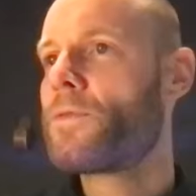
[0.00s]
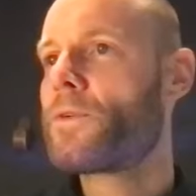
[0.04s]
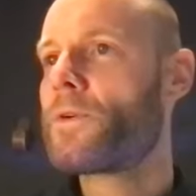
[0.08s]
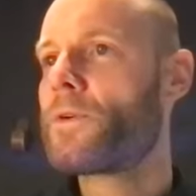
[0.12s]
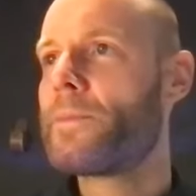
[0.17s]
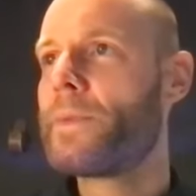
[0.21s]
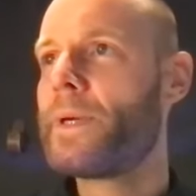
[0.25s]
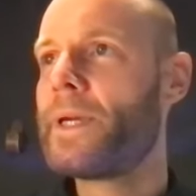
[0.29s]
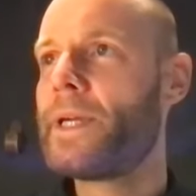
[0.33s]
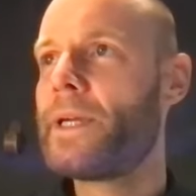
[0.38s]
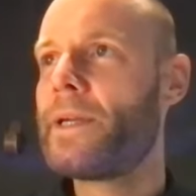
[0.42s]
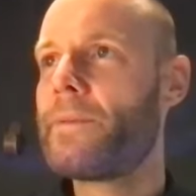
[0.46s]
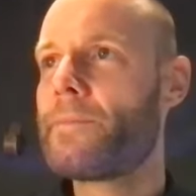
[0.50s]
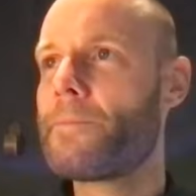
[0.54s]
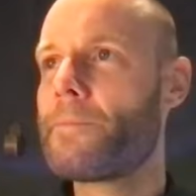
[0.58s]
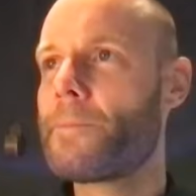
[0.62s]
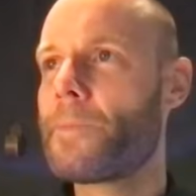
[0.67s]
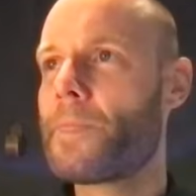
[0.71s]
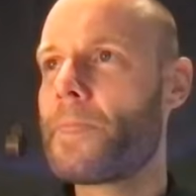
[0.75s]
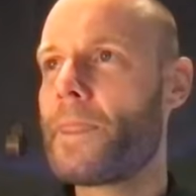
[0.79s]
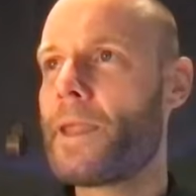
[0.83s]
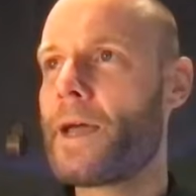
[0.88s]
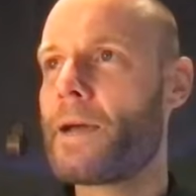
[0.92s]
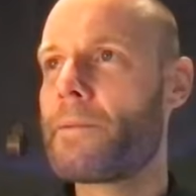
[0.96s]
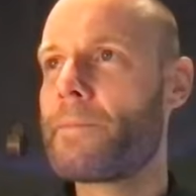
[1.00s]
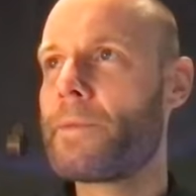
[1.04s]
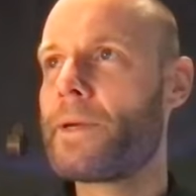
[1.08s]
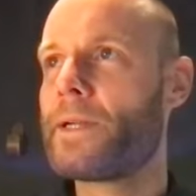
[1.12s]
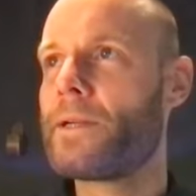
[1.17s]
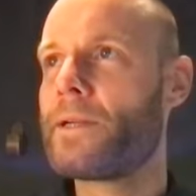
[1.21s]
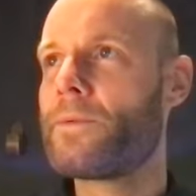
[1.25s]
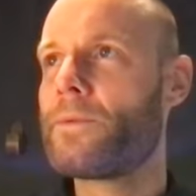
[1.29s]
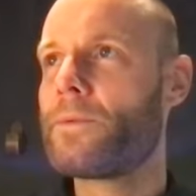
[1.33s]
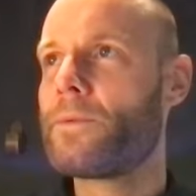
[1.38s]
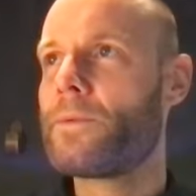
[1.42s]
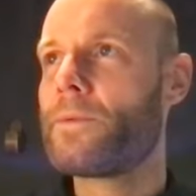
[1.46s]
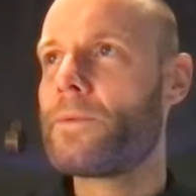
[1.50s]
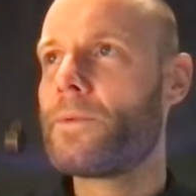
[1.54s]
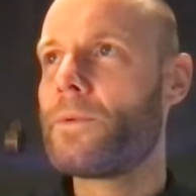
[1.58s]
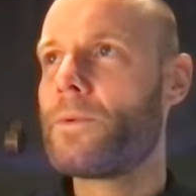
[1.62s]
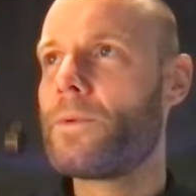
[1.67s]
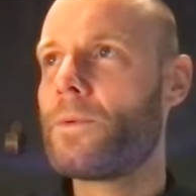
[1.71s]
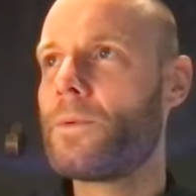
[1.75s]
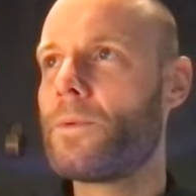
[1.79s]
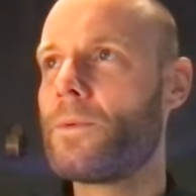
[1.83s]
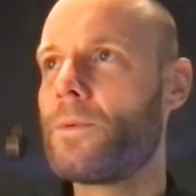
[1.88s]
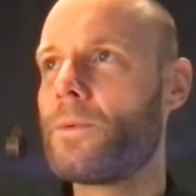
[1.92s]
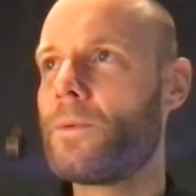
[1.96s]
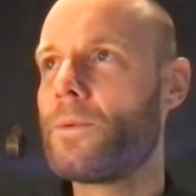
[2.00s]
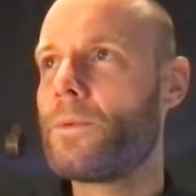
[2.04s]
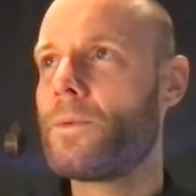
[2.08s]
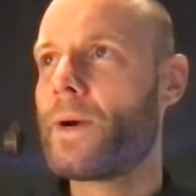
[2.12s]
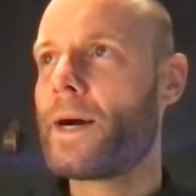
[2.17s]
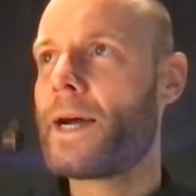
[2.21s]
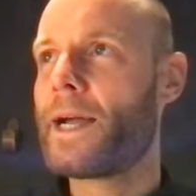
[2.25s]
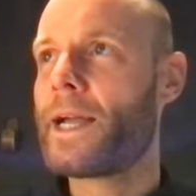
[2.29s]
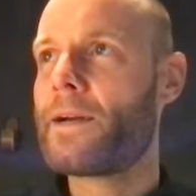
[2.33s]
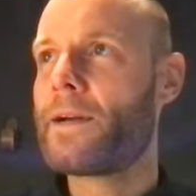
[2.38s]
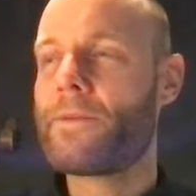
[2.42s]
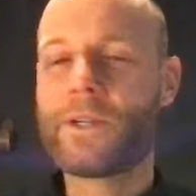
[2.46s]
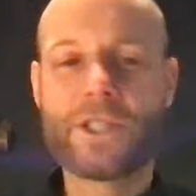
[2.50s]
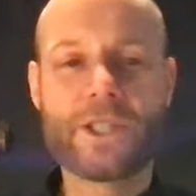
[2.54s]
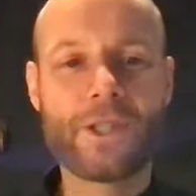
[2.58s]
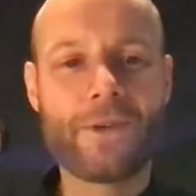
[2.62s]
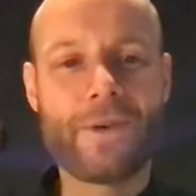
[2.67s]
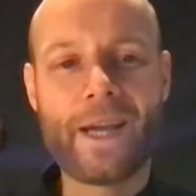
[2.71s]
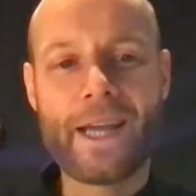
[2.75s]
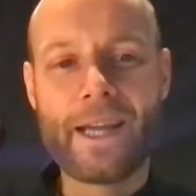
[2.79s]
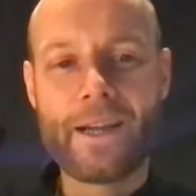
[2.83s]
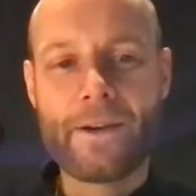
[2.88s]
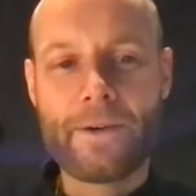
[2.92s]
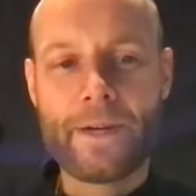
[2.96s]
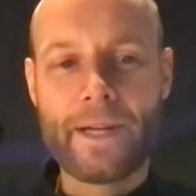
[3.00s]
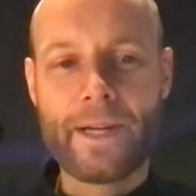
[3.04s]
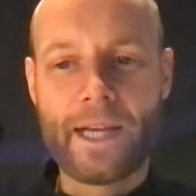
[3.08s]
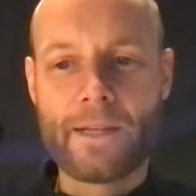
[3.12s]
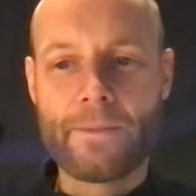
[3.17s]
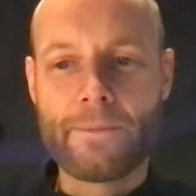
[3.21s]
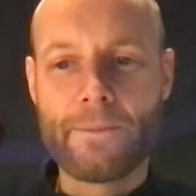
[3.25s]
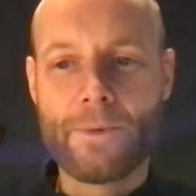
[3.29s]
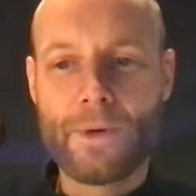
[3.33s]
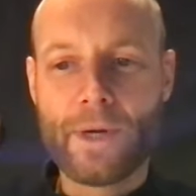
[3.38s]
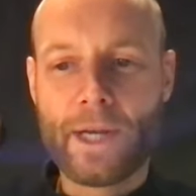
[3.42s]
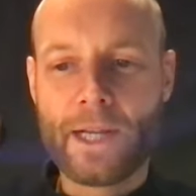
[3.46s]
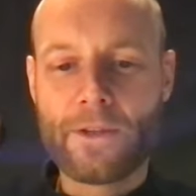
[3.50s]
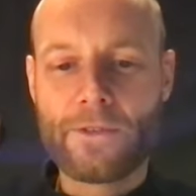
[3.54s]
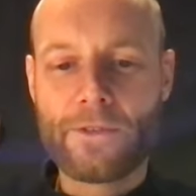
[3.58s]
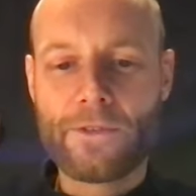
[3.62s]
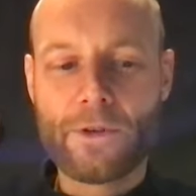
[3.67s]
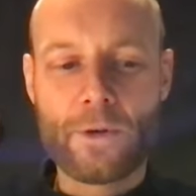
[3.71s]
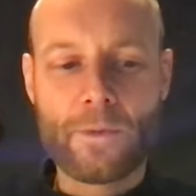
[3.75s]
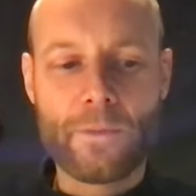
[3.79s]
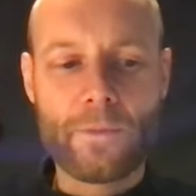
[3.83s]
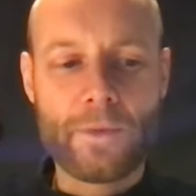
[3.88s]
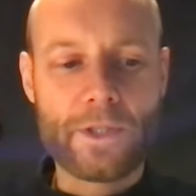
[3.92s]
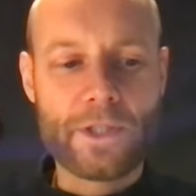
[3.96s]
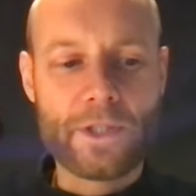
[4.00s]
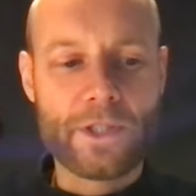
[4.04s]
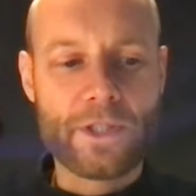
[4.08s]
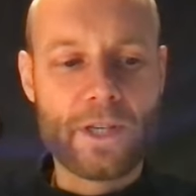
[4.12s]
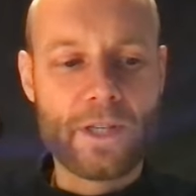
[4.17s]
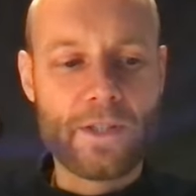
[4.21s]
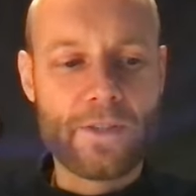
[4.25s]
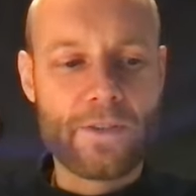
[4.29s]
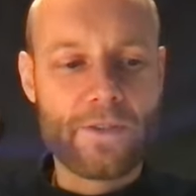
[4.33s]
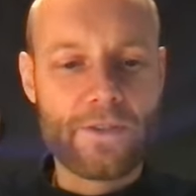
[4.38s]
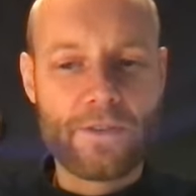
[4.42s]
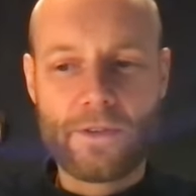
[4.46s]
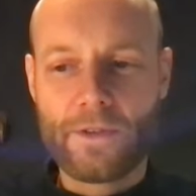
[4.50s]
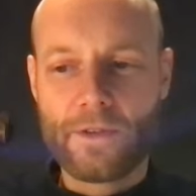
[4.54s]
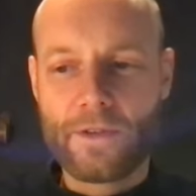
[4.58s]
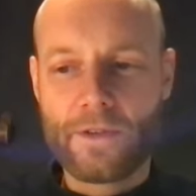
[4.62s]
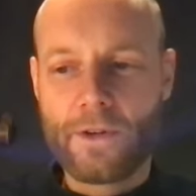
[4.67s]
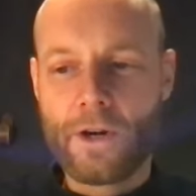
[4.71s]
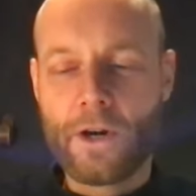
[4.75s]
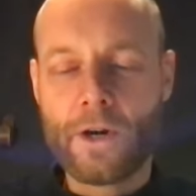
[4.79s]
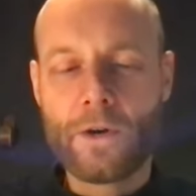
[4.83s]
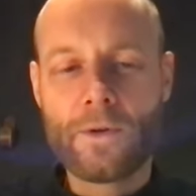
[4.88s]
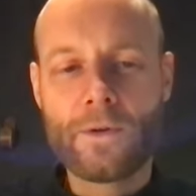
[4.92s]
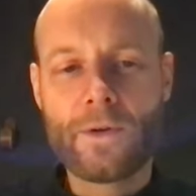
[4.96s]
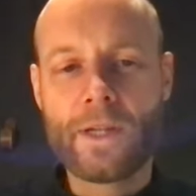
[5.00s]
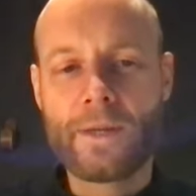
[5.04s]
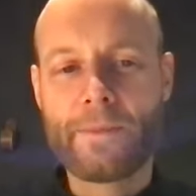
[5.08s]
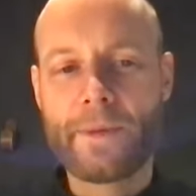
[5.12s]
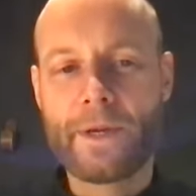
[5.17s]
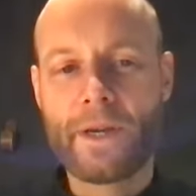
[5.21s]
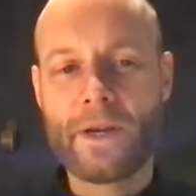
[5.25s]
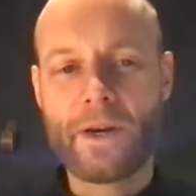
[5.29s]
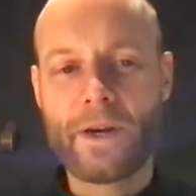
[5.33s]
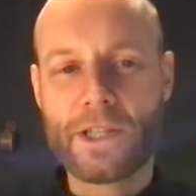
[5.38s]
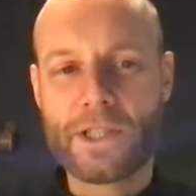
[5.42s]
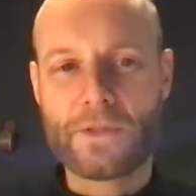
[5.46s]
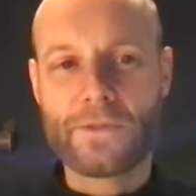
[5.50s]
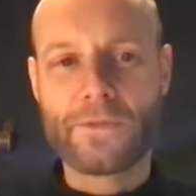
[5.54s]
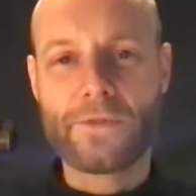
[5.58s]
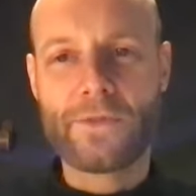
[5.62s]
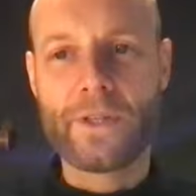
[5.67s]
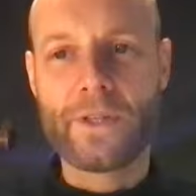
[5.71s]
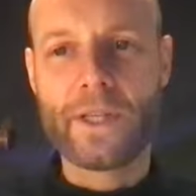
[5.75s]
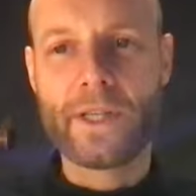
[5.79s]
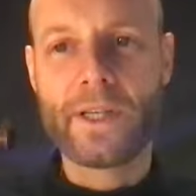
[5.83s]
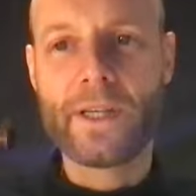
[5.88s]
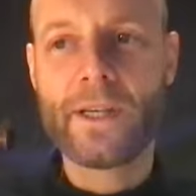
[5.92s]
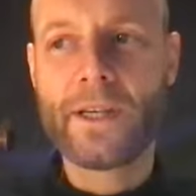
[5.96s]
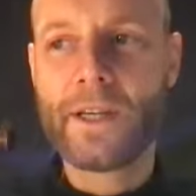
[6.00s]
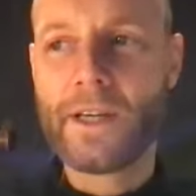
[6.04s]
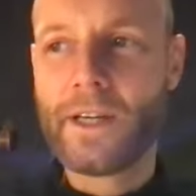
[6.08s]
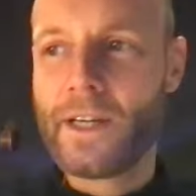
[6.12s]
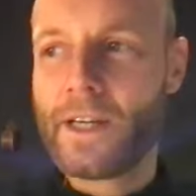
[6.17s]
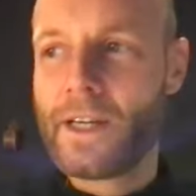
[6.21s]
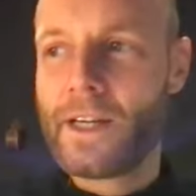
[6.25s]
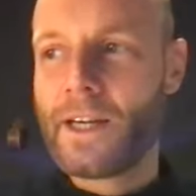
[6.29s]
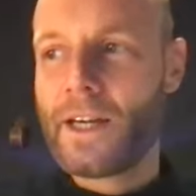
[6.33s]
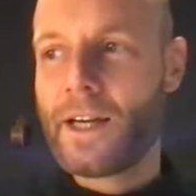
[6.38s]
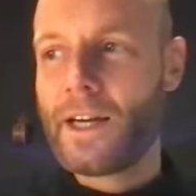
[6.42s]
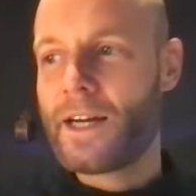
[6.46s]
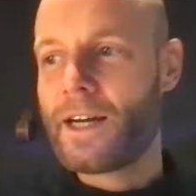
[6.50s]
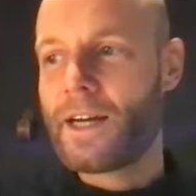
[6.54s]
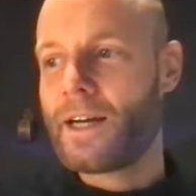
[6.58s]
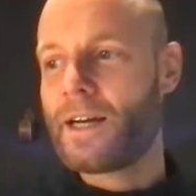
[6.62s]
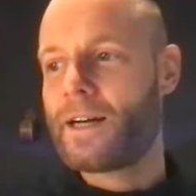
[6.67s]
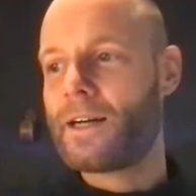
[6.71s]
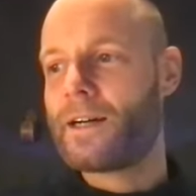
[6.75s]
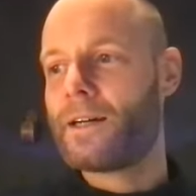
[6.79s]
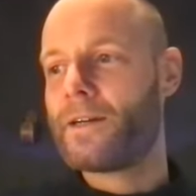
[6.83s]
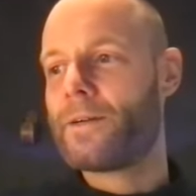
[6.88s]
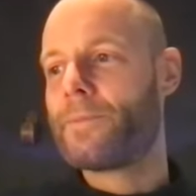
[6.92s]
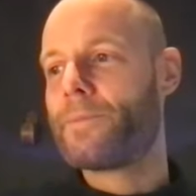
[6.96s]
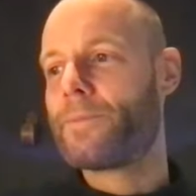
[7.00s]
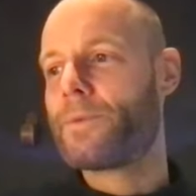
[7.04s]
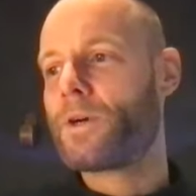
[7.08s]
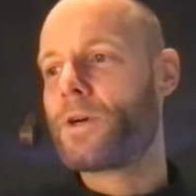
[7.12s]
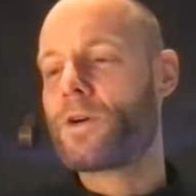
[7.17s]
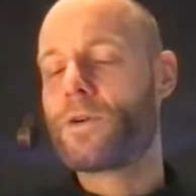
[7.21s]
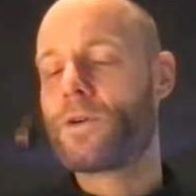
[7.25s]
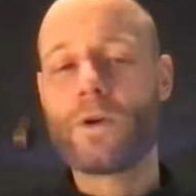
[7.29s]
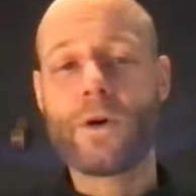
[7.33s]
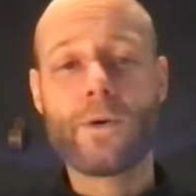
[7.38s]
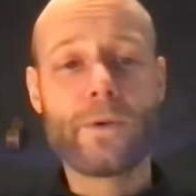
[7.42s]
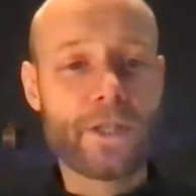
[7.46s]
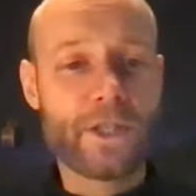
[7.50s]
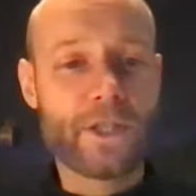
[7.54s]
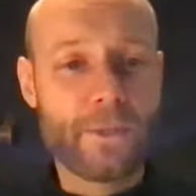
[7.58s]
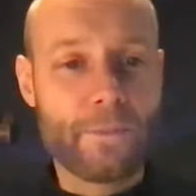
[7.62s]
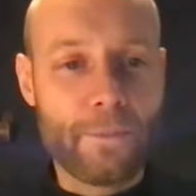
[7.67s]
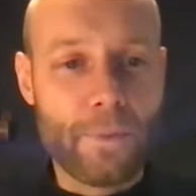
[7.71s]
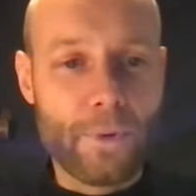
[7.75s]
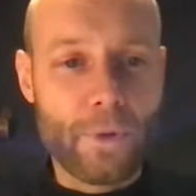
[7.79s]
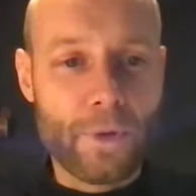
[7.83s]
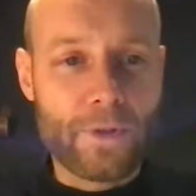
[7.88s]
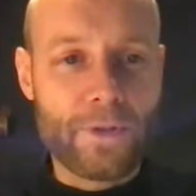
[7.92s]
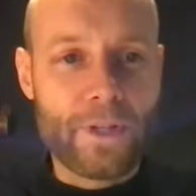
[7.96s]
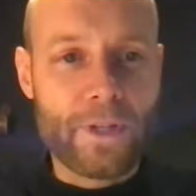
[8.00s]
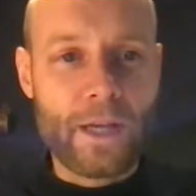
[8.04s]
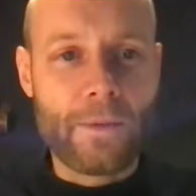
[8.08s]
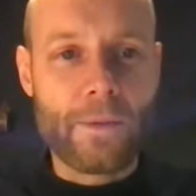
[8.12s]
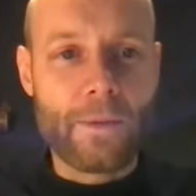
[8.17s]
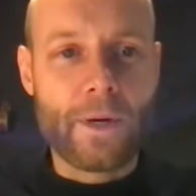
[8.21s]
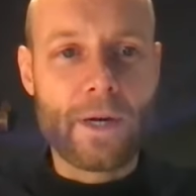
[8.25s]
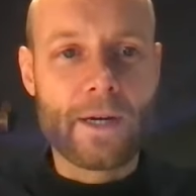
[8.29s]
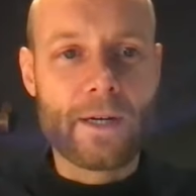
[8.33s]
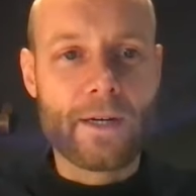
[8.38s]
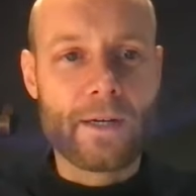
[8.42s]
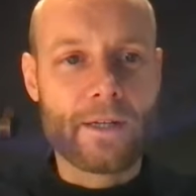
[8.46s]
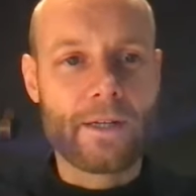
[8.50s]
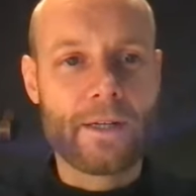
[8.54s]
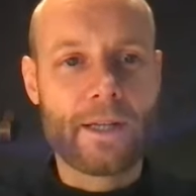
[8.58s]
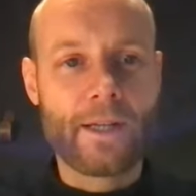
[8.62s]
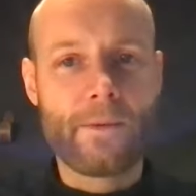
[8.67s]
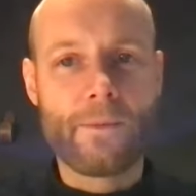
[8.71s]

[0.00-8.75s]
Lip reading: for me, I mean, why I was so angry at Booking.com was not only because of the Corona support they were